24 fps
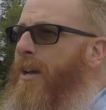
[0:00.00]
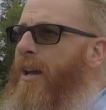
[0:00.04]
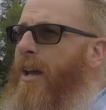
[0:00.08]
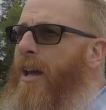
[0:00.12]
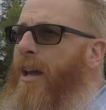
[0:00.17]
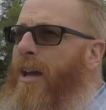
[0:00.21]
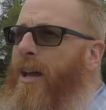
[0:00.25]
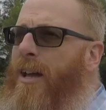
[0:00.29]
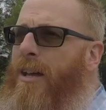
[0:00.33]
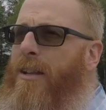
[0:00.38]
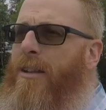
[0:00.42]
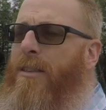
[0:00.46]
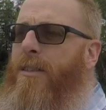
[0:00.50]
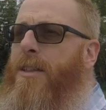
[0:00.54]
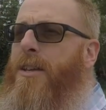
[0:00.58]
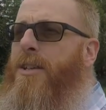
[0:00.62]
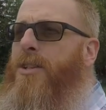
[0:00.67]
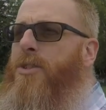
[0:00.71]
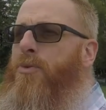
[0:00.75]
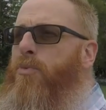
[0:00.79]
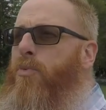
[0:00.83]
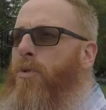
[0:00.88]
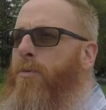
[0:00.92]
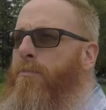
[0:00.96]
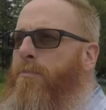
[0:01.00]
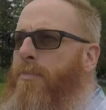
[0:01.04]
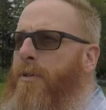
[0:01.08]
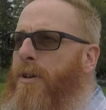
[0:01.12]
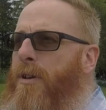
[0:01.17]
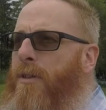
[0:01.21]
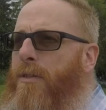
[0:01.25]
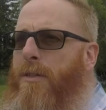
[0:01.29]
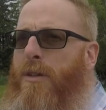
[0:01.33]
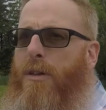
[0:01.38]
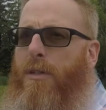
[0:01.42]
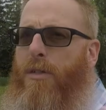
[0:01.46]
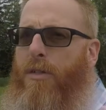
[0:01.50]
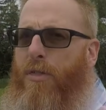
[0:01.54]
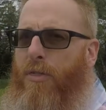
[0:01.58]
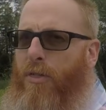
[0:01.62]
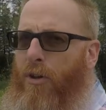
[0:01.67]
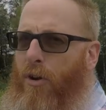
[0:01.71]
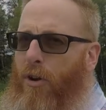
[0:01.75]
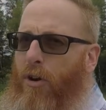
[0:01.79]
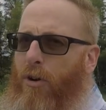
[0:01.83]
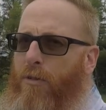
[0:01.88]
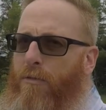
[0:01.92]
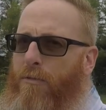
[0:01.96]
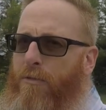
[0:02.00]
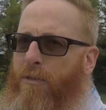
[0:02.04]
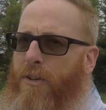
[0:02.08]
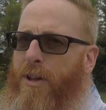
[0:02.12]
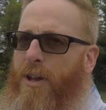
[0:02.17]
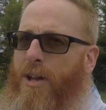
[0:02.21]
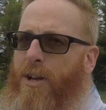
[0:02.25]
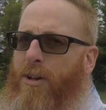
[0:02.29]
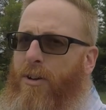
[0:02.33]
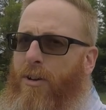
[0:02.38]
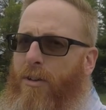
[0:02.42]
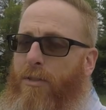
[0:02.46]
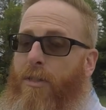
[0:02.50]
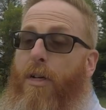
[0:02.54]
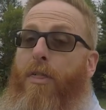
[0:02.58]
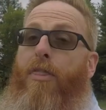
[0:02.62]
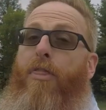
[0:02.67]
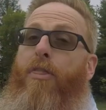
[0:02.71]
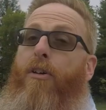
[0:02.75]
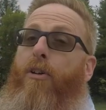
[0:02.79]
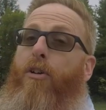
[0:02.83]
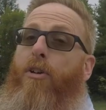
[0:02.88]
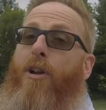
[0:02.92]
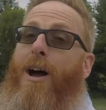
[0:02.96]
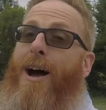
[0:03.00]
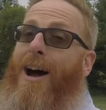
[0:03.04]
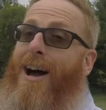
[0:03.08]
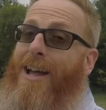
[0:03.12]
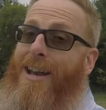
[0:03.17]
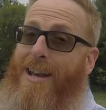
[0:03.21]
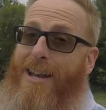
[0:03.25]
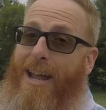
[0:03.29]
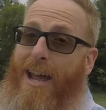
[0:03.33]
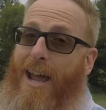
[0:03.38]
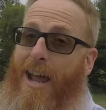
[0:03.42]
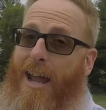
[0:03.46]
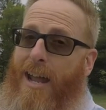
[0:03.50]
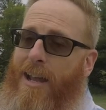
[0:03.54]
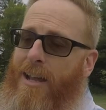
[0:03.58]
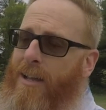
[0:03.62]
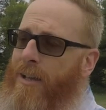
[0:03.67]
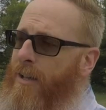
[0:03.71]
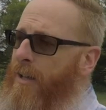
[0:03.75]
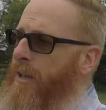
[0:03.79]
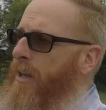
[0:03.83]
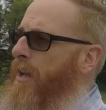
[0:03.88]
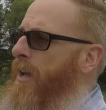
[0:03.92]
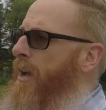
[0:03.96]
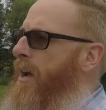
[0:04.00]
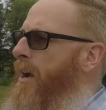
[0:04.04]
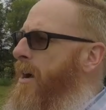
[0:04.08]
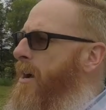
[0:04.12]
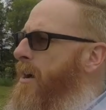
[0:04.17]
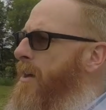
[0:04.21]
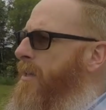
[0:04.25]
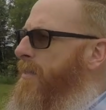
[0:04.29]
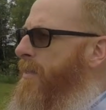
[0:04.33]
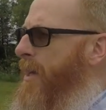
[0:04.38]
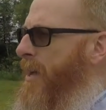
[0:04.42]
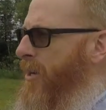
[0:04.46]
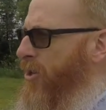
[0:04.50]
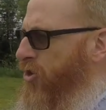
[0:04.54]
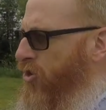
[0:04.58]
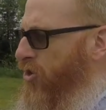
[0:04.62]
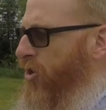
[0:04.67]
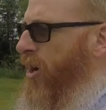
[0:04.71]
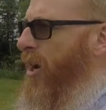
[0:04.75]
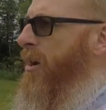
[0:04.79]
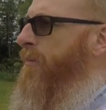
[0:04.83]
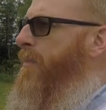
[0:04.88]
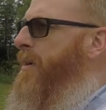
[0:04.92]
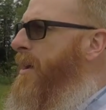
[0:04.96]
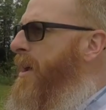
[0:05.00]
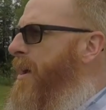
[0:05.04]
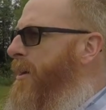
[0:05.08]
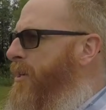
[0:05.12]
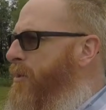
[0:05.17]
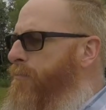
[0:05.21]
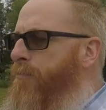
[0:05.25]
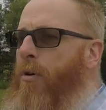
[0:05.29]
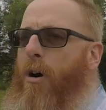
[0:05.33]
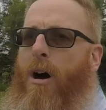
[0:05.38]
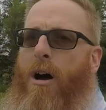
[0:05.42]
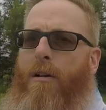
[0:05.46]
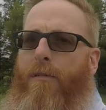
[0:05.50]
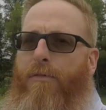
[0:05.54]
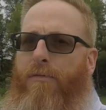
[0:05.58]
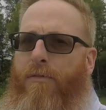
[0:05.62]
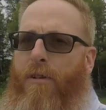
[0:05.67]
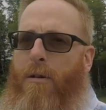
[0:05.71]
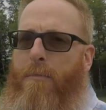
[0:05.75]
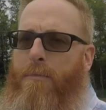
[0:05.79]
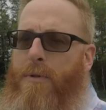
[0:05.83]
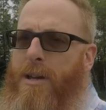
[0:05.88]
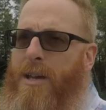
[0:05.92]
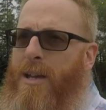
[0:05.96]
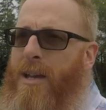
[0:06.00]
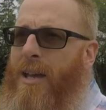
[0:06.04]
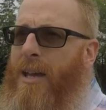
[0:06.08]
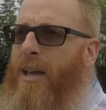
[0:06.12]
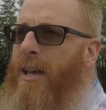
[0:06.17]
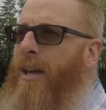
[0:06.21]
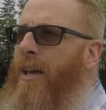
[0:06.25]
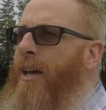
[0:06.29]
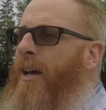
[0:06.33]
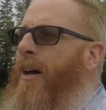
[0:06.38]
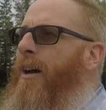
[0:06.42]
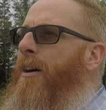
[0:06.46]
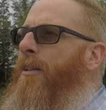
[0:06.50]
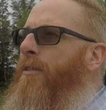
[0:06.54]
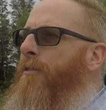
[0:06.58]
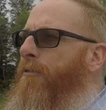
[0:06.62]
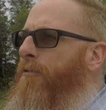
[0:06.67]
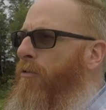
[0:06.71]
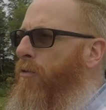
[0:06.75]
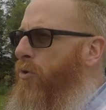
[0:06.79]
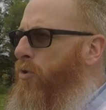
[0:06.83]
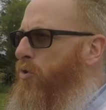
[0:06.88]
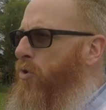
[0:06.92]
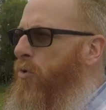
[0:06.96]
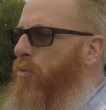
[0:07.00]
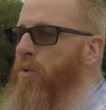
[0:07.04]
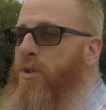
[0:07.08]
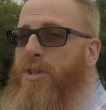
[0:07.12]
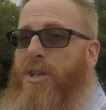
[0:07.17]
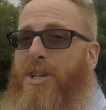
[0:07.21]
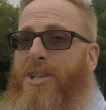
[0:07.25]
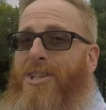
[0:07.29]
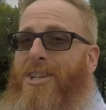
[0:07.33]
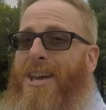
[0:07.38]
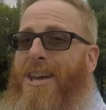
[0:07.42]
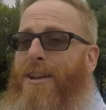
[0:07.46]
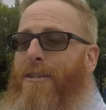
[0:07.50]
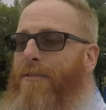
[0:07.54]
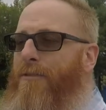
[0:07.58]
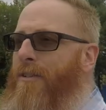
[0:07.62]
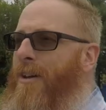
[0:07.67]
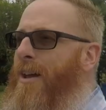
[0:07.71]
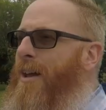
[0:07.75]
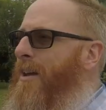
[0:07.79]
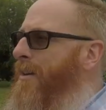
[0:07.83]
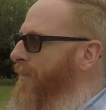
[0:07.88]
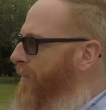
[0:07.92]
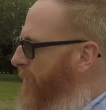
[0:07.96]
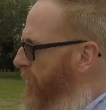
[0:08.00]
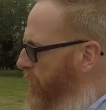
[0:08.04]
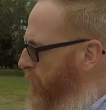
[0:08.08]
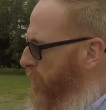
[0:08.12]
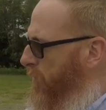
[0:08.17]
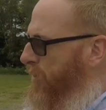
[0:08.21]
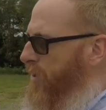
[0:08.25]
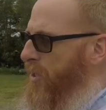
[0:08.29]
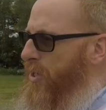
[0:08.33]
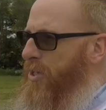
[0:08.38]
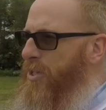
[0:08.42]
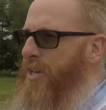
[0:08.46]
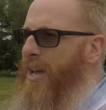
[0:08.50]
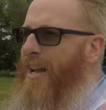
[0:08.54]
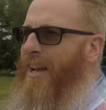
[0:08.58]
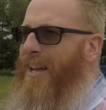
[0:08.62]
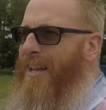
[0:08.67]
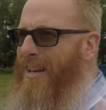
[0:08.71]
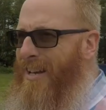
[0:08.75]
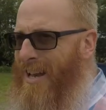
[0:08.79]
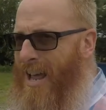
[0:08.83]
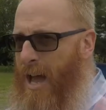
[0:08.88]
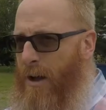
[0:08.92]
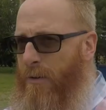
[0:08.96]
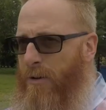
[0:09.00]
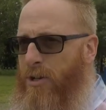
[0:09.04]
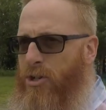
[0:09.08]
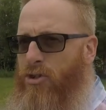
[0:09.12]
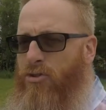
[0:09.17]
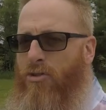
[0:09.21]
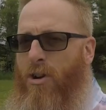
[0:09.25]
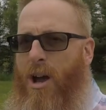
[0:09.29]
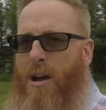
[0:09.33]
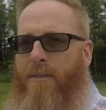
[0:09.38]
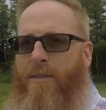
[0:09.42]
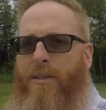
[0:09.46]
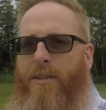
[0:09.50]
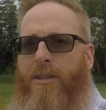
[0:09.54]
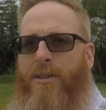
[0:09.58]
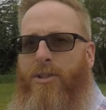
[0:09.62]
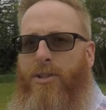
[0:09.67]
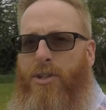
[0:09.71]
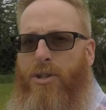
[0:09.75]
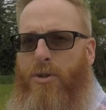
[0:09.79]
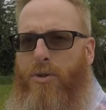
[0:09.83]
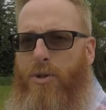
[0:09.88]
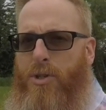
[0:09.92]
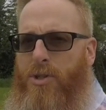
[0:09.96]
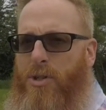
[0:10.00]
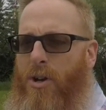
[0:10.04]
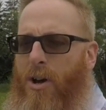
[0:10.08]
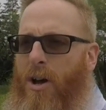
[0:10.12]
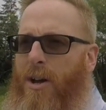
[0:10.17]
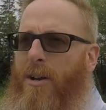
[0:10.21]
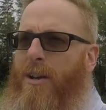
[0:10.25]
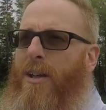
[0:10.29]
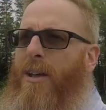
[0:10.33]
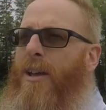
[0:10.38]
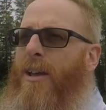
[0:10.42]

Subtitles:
and this would be the third vehicle, the third Hyundai that Jeremy has bought from me. The first one was a Santa Fe. This was his second. Now he's driving the Tucson.